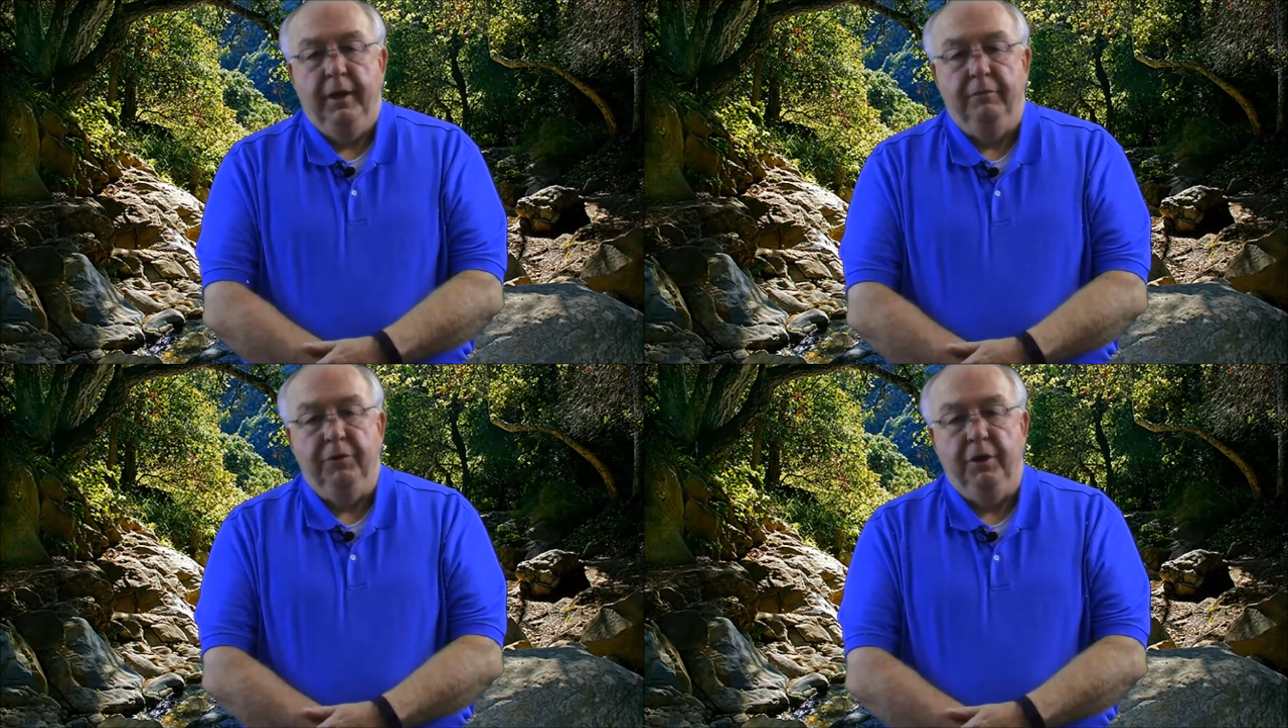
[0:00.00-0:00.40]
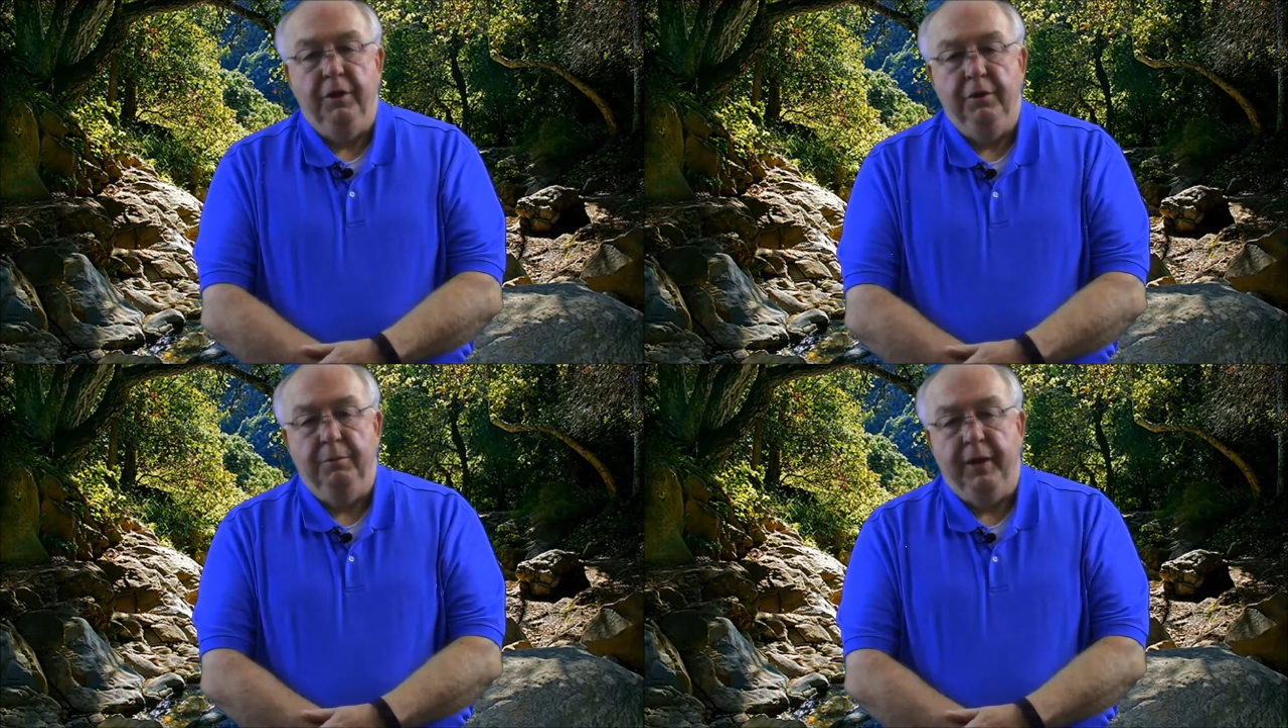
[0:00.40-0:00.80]
have
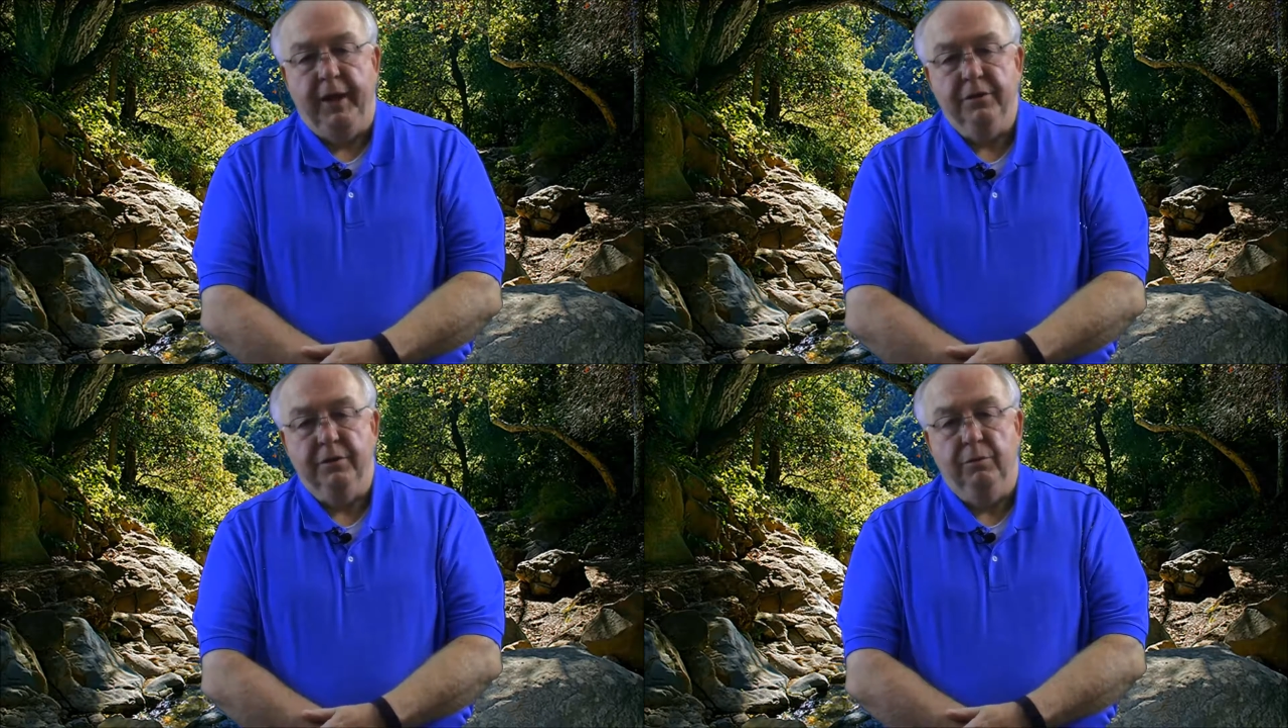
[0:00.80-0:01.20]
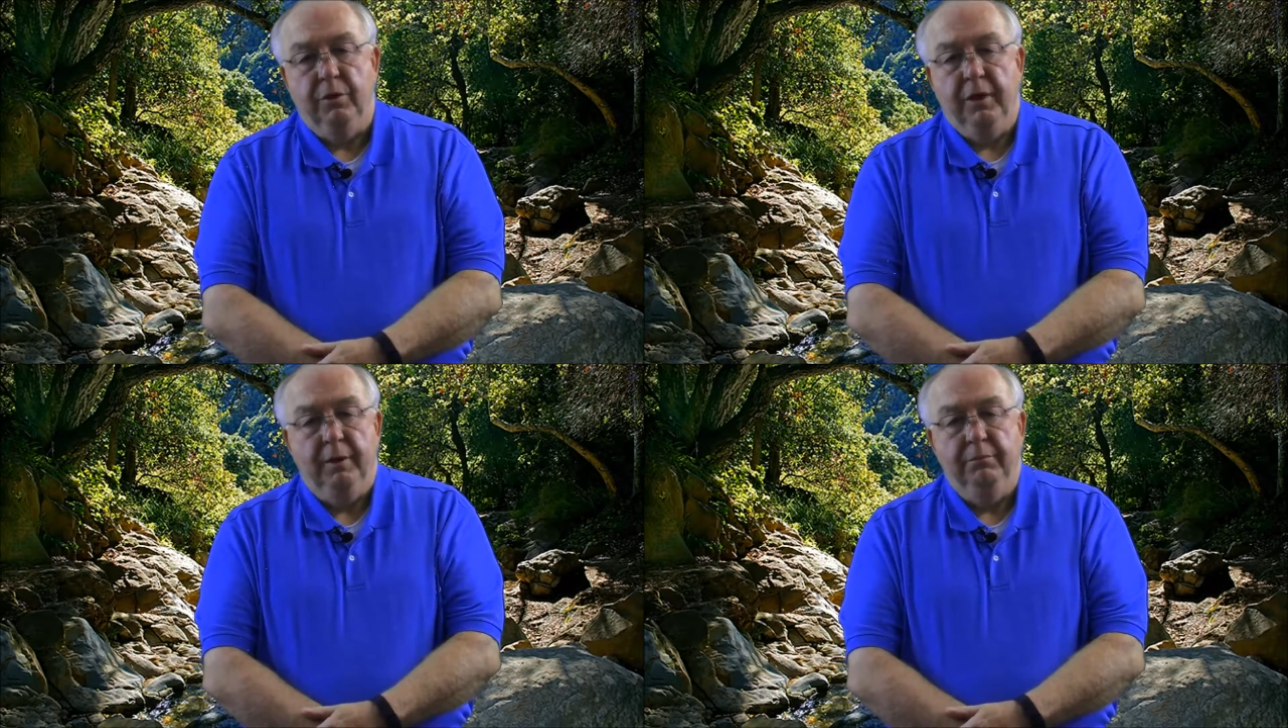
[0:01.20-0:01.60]
done in the past and
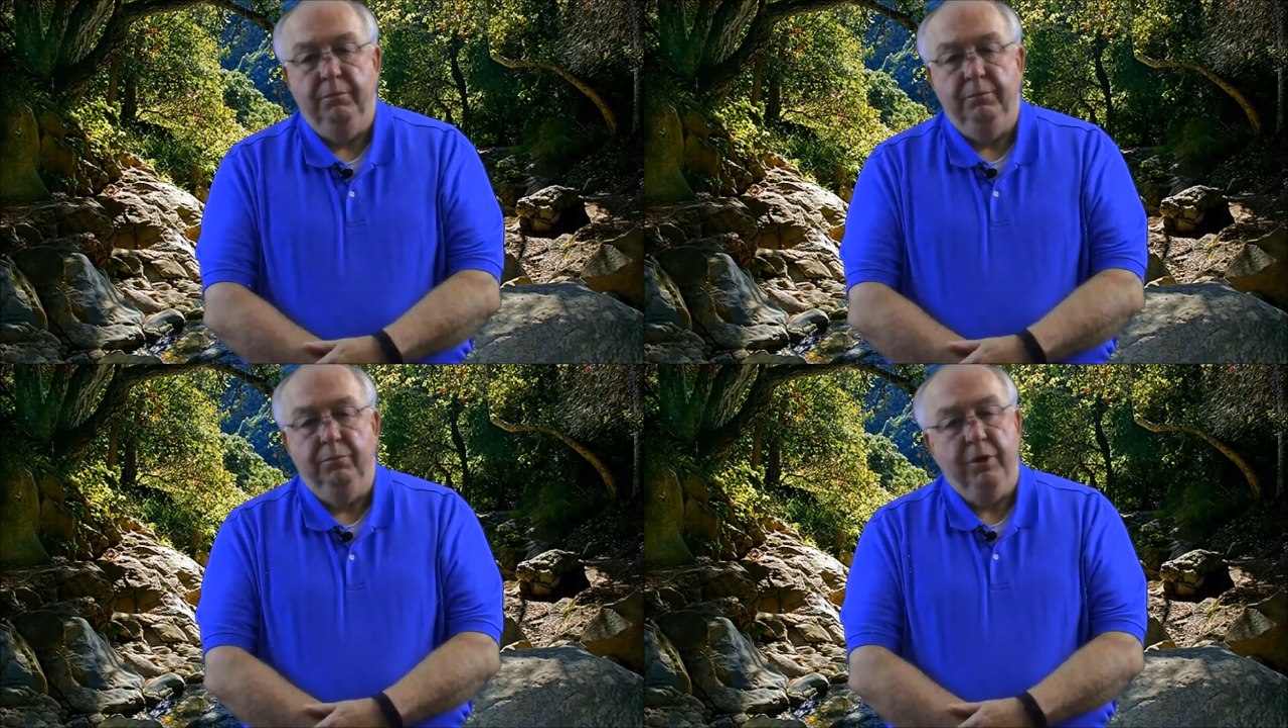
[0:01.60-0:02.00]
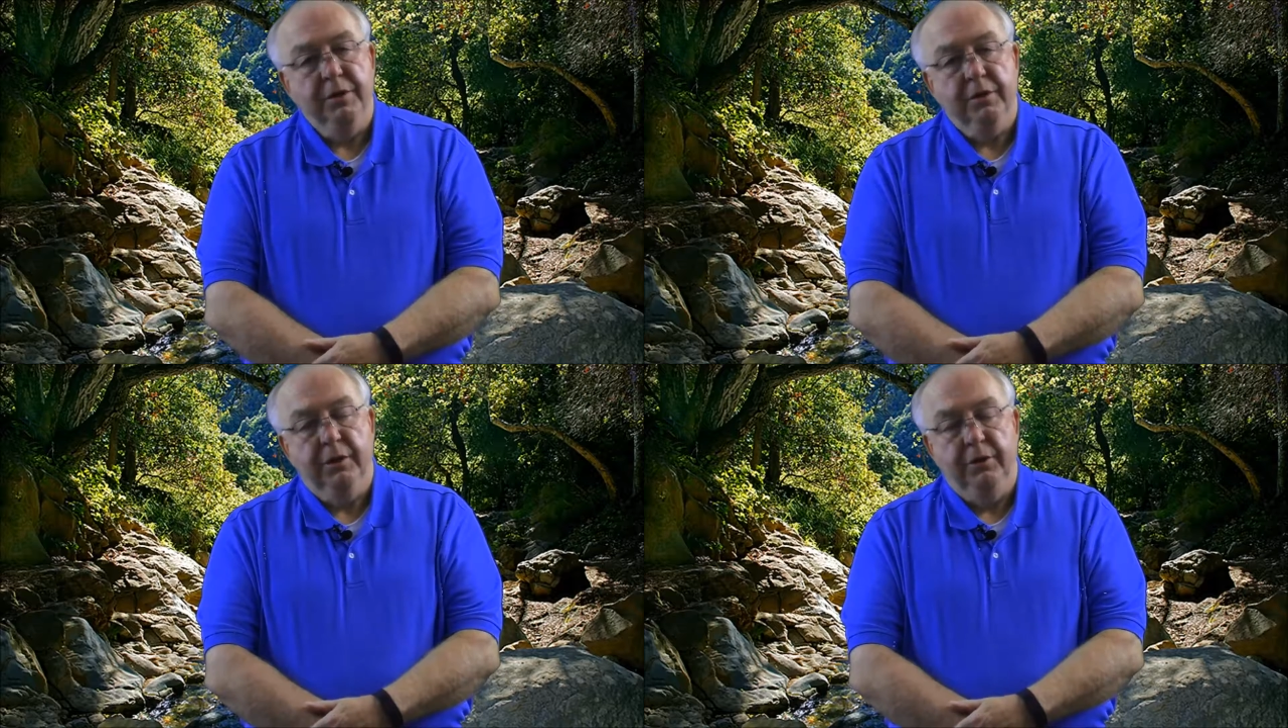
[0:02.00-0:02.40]
what I'm
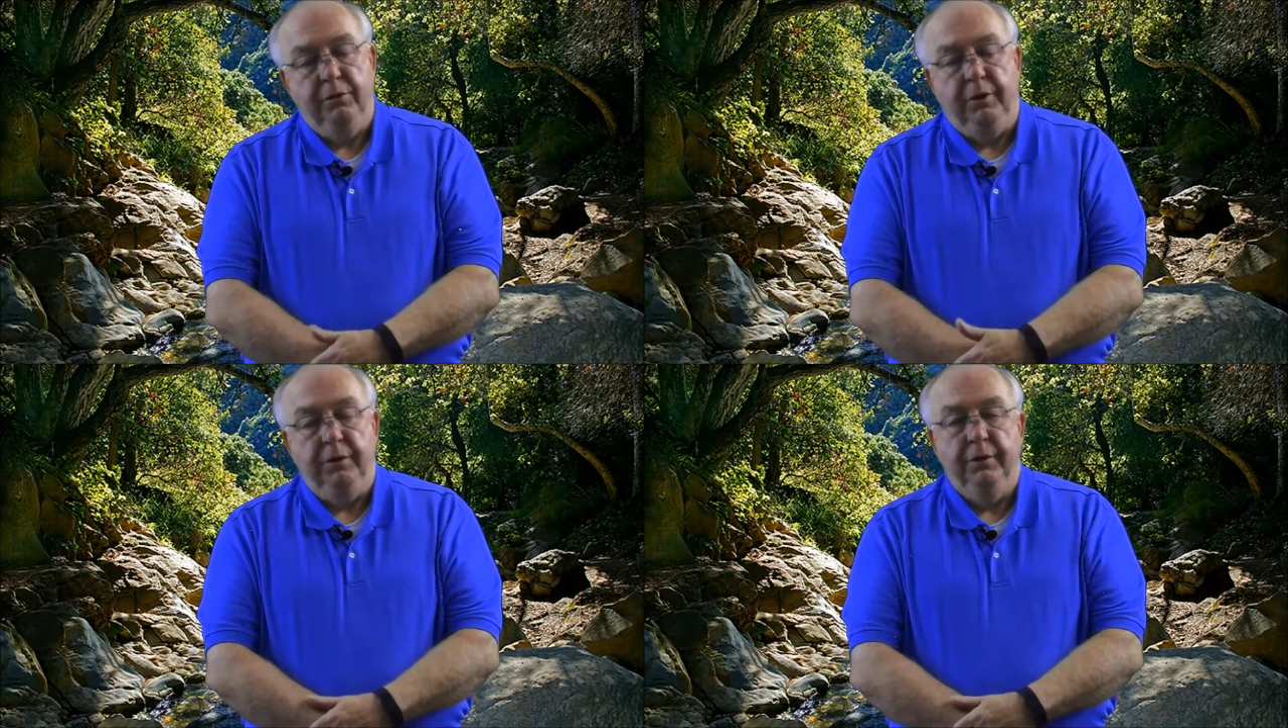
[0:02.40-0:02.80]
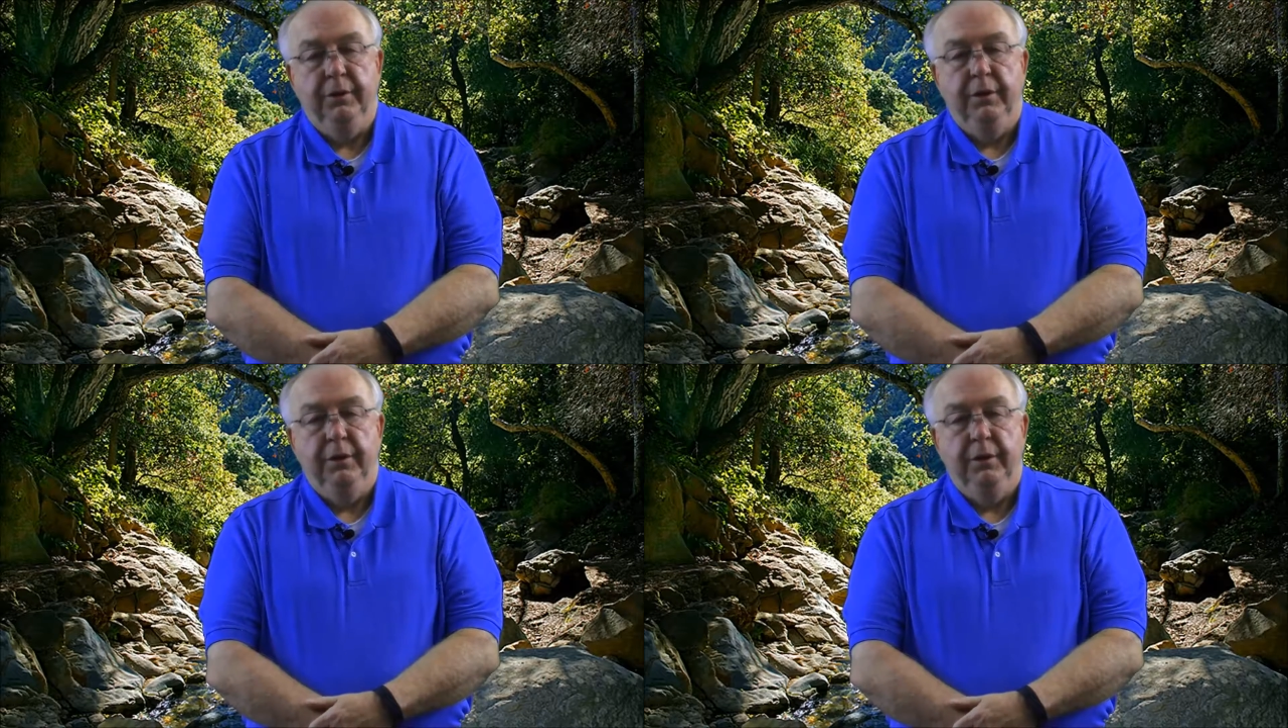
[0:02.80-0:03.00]
presently doing.